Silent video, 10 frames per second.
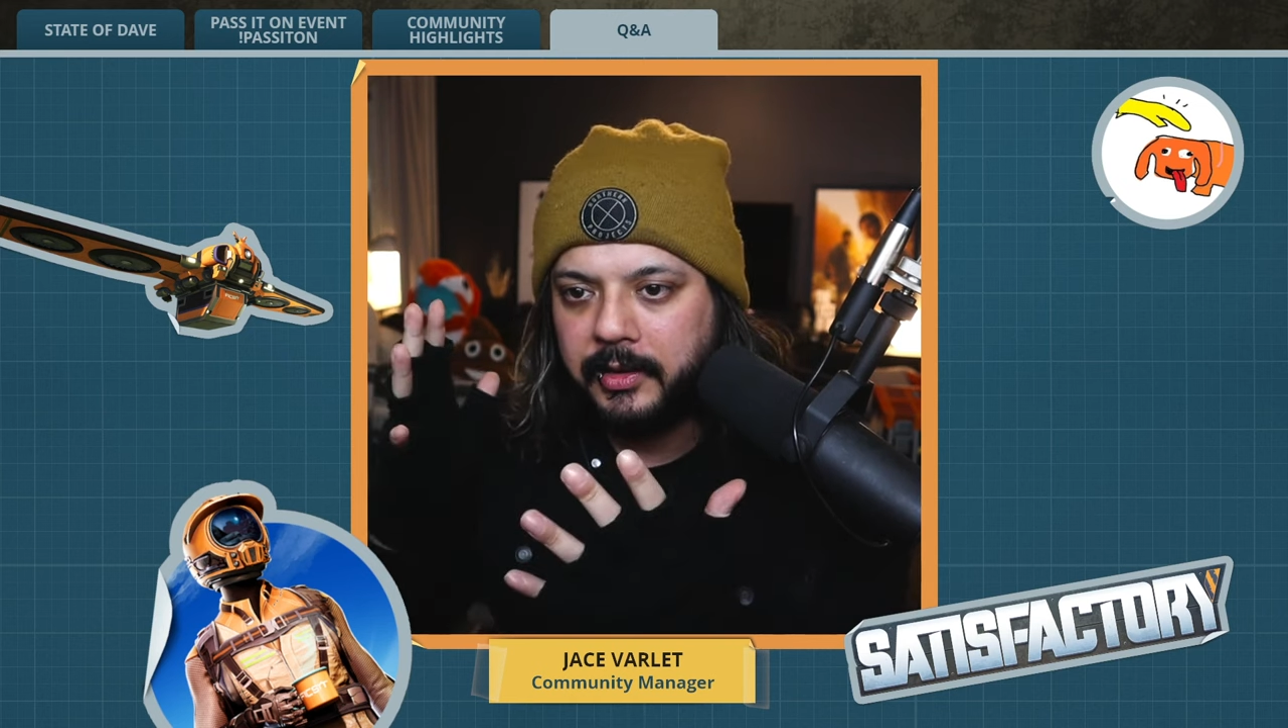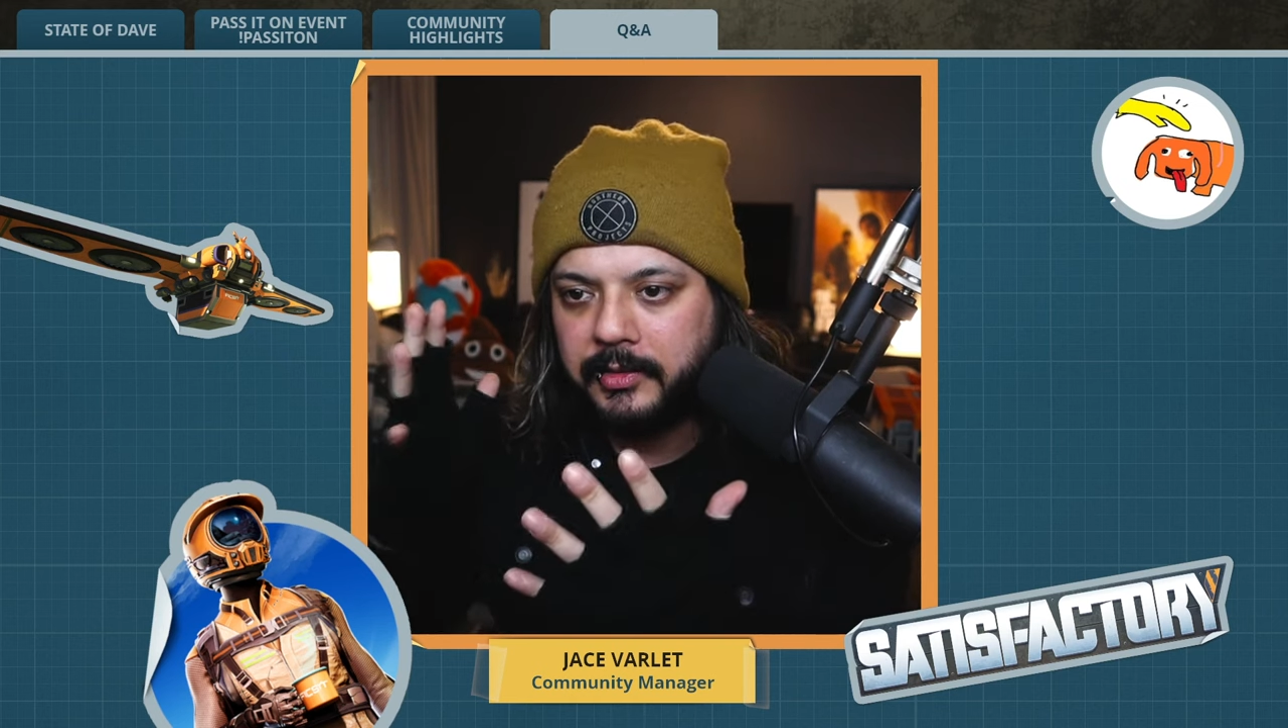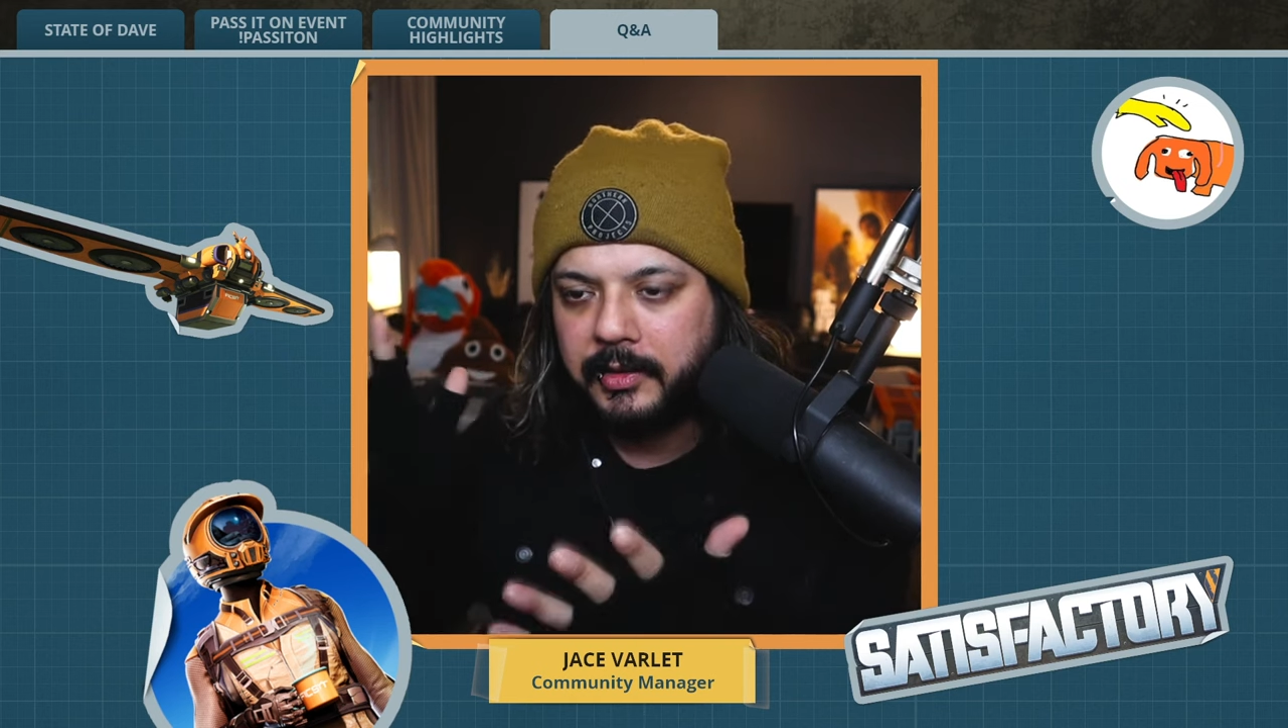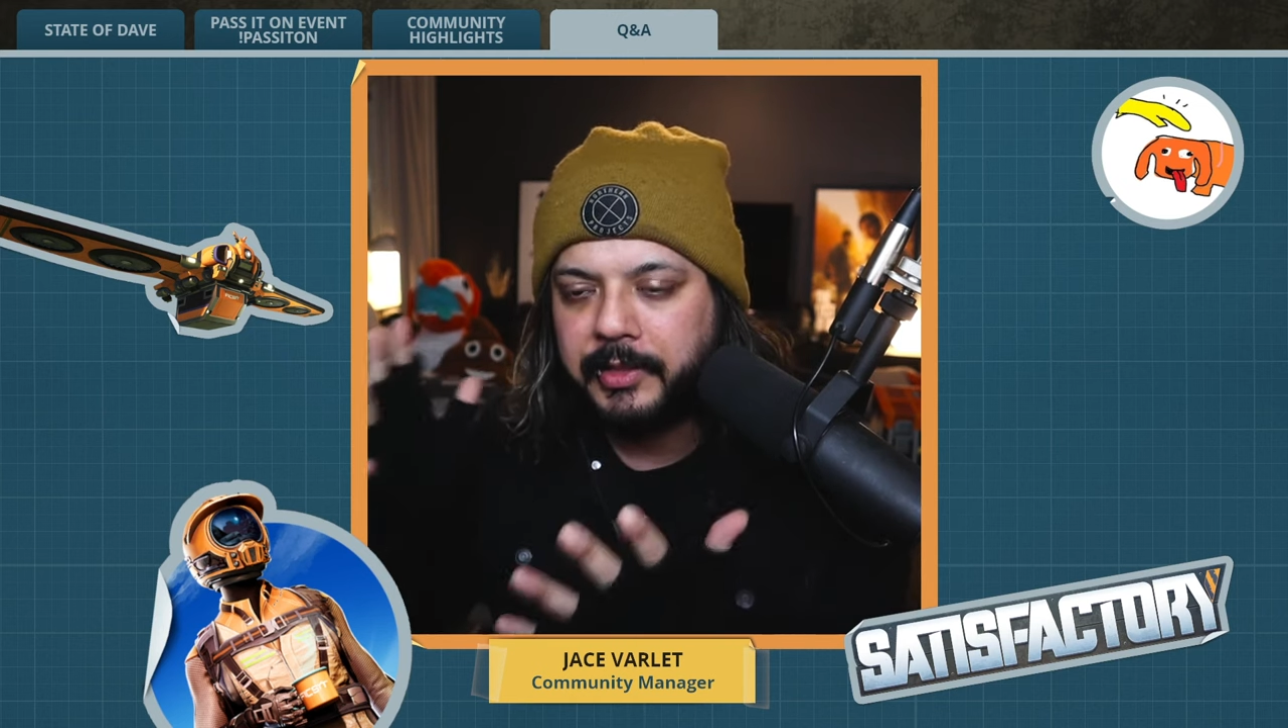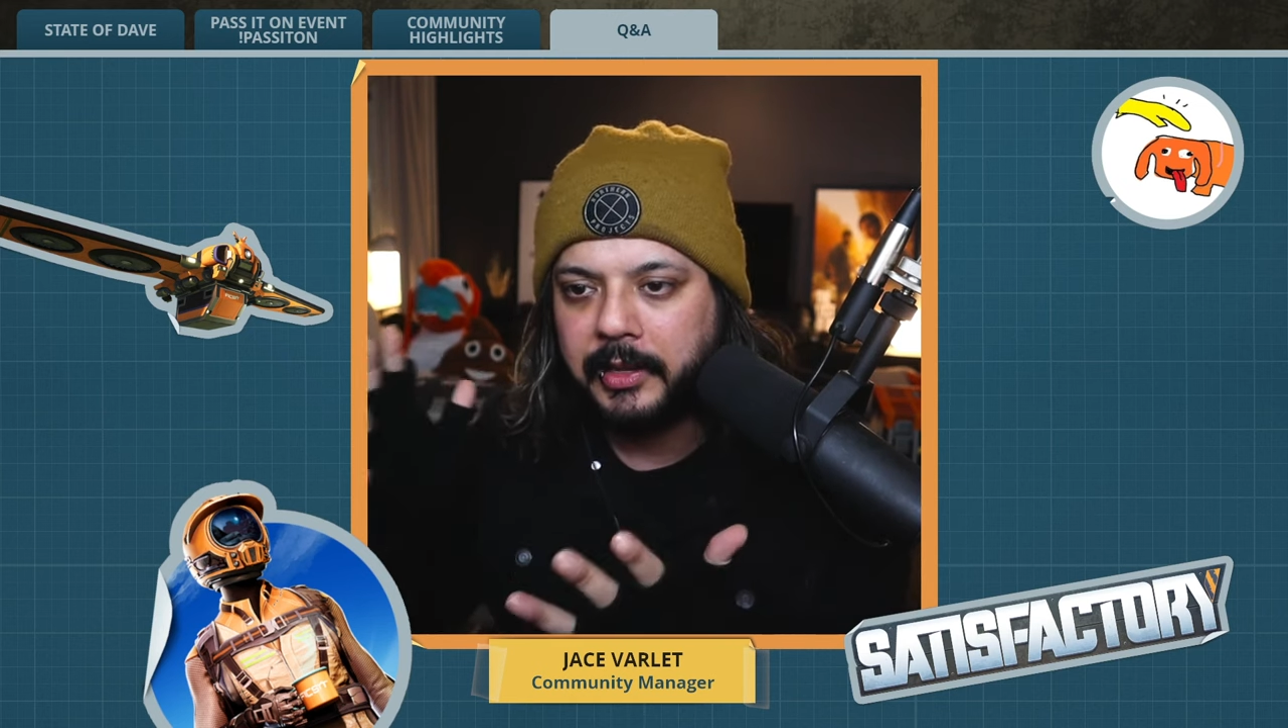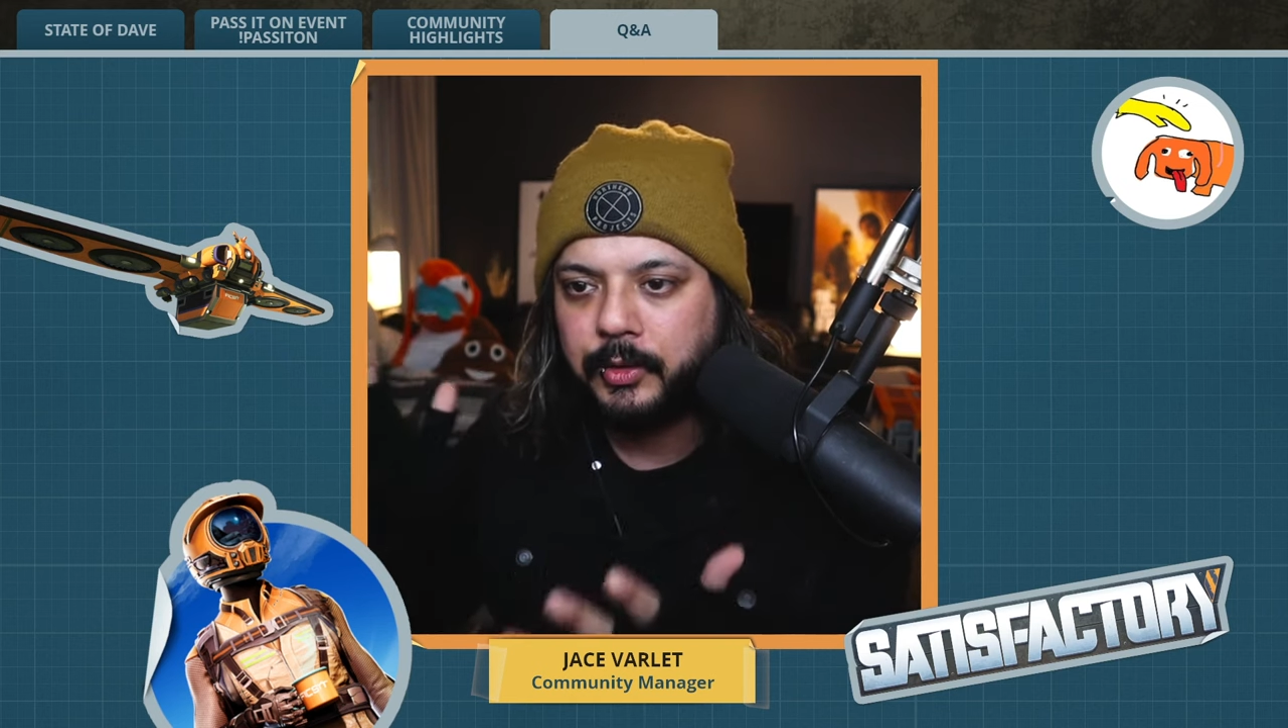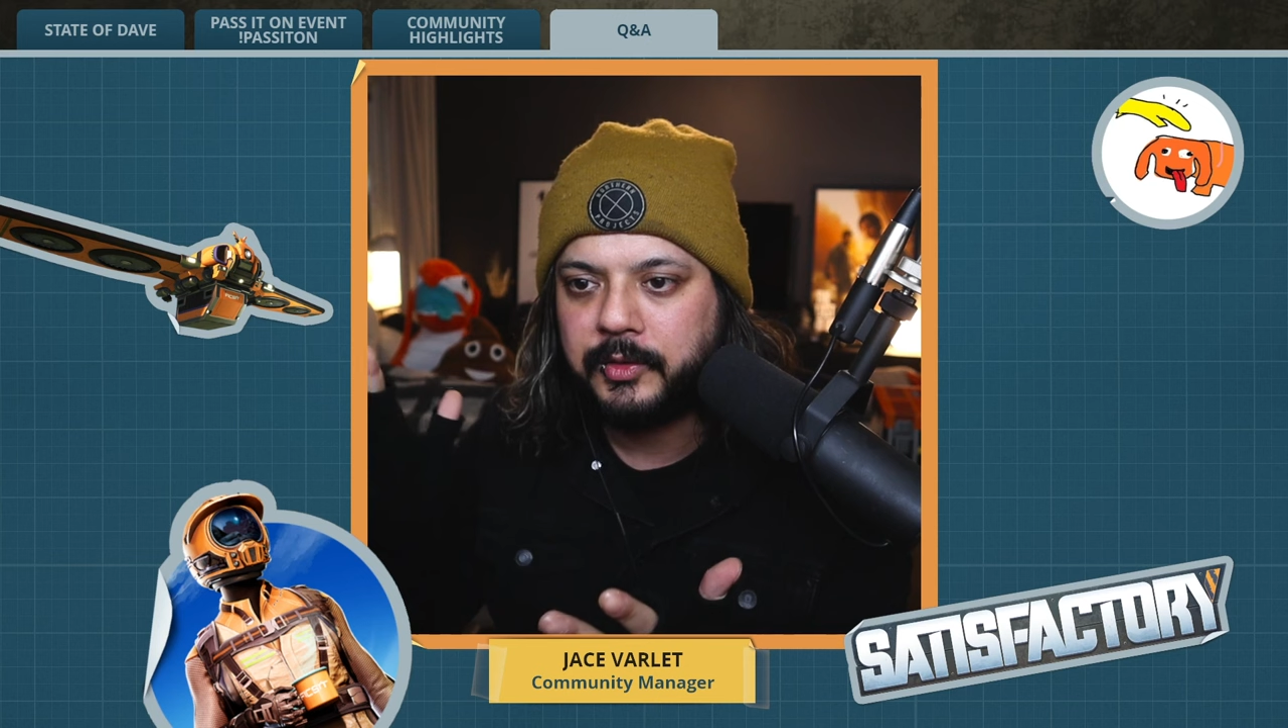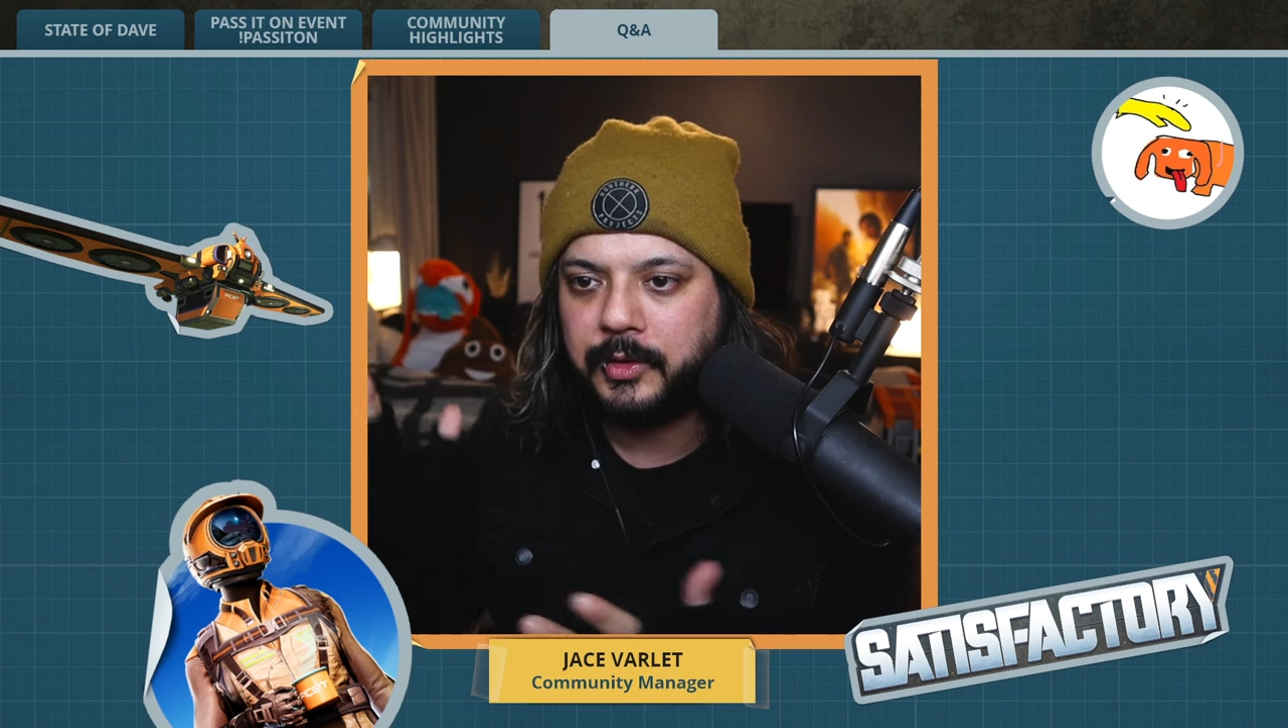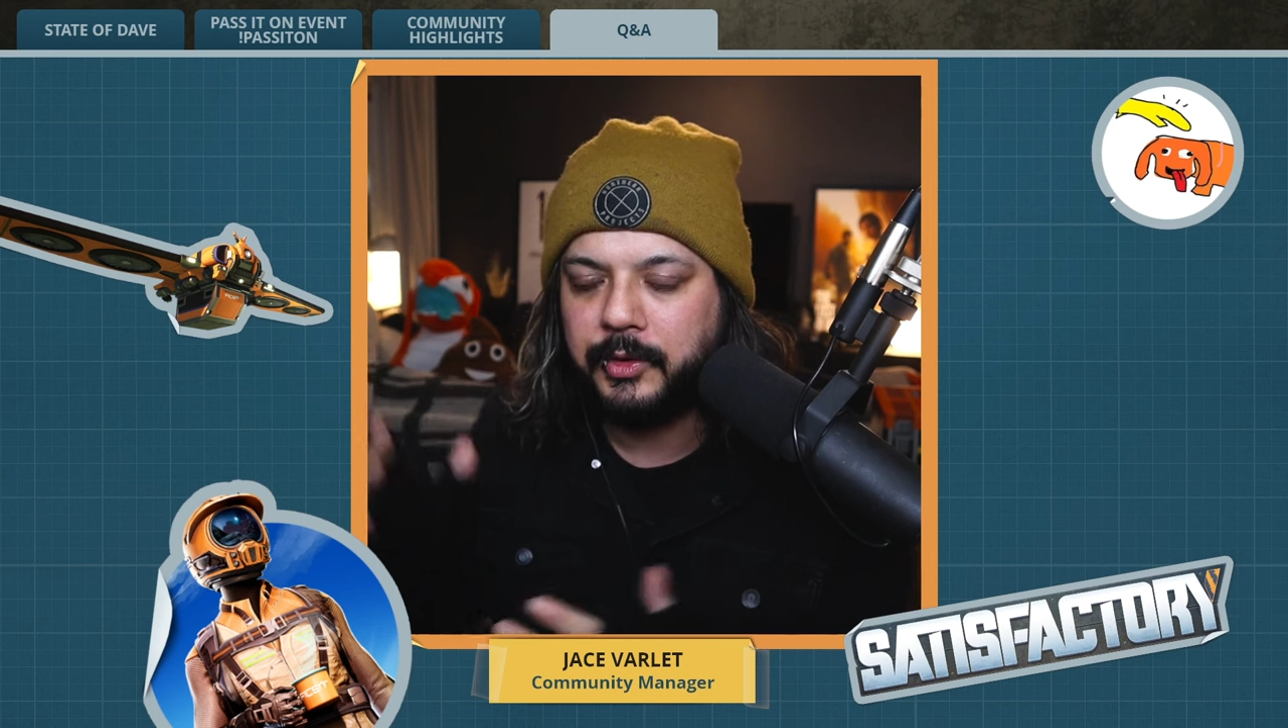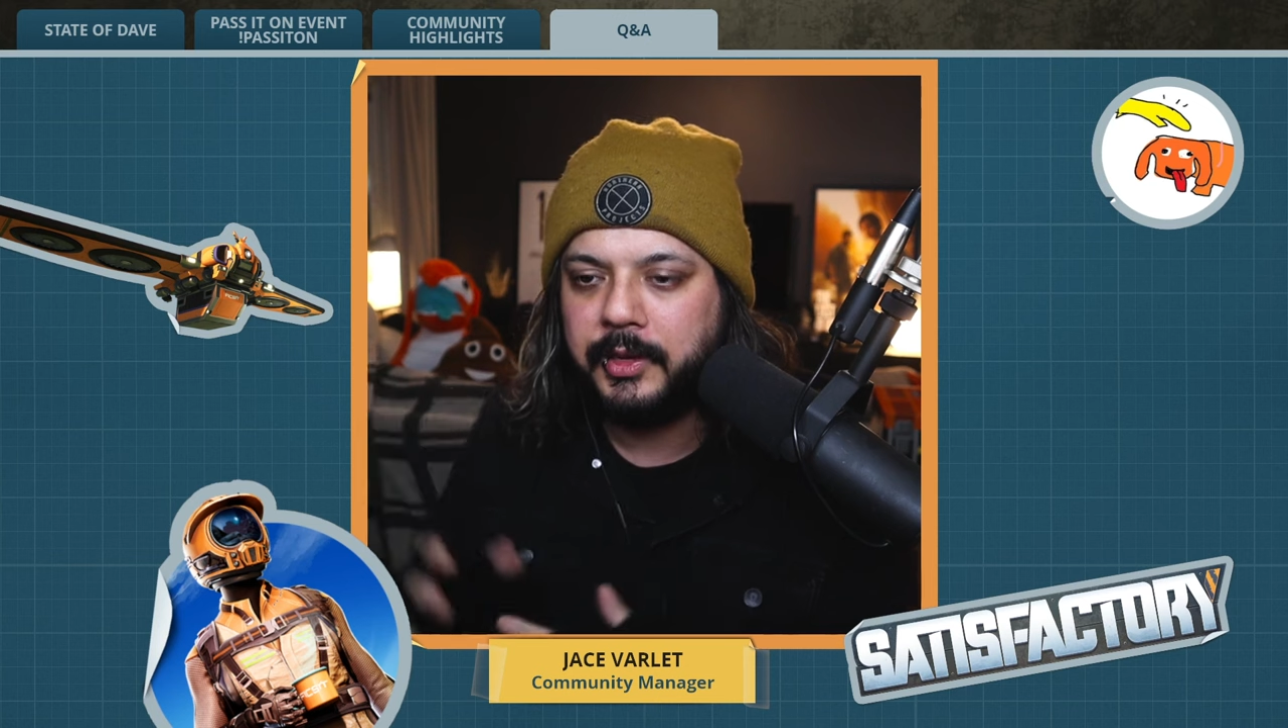stuff that
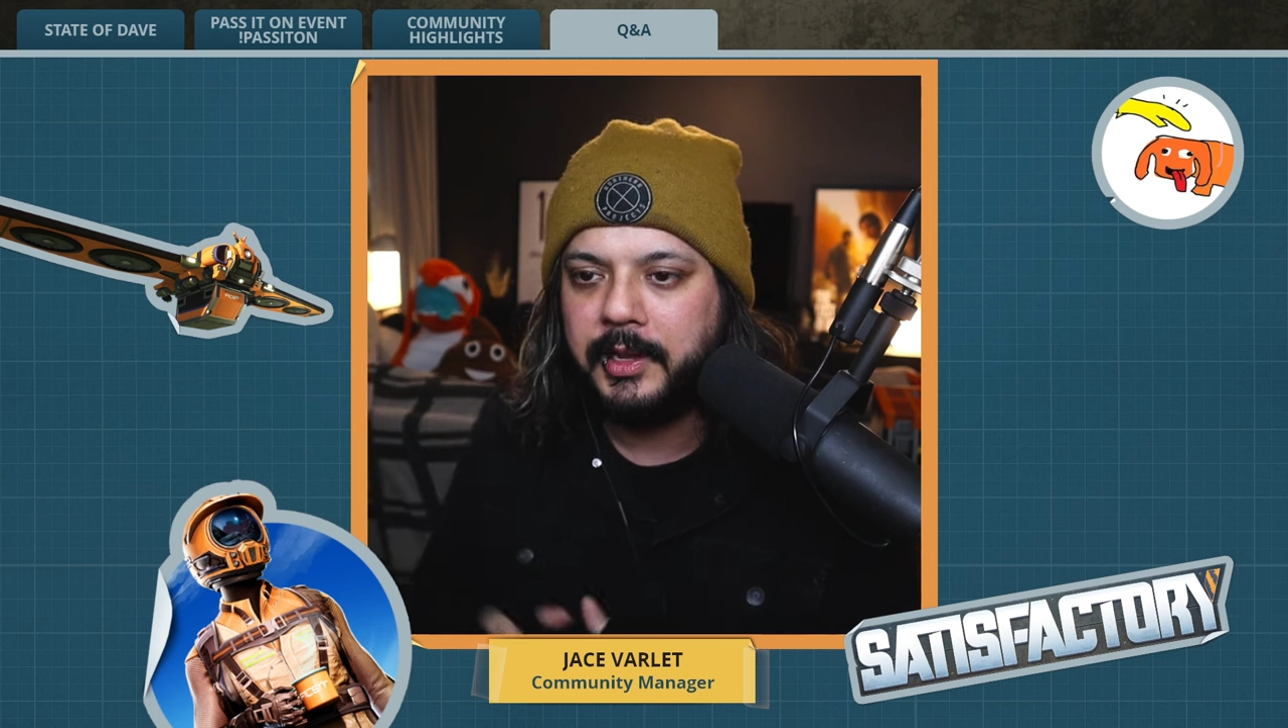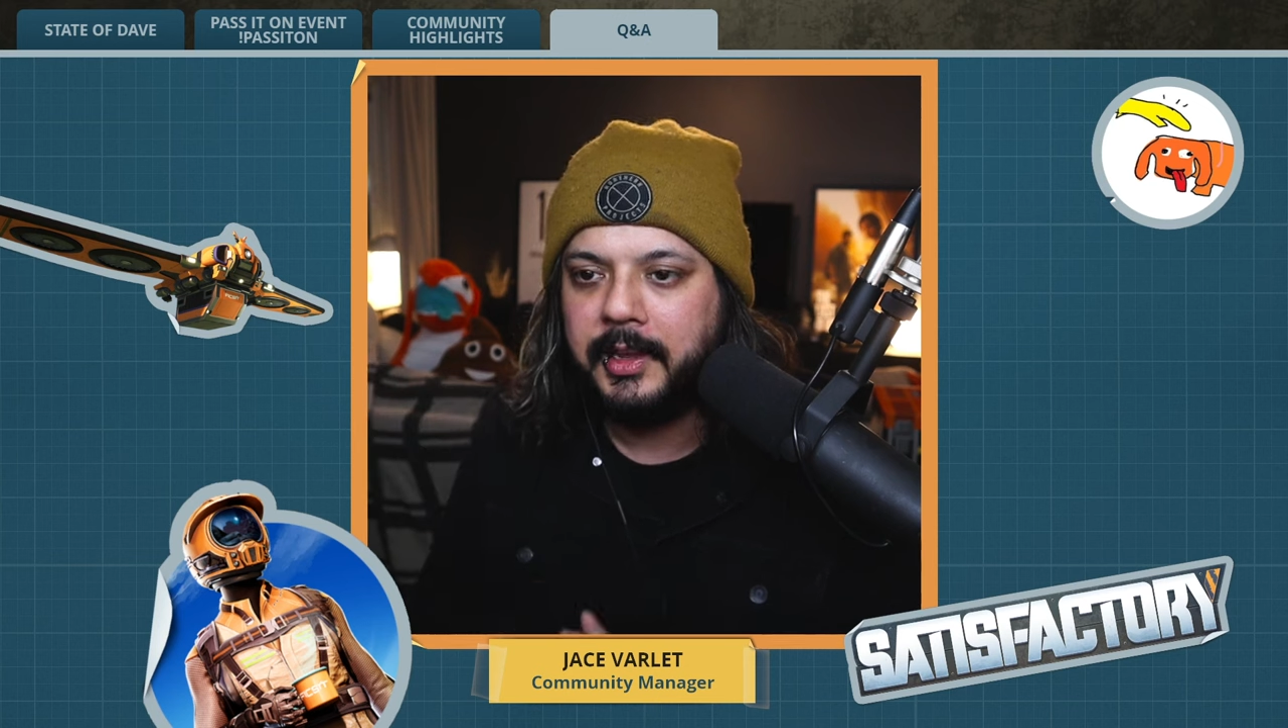looks good.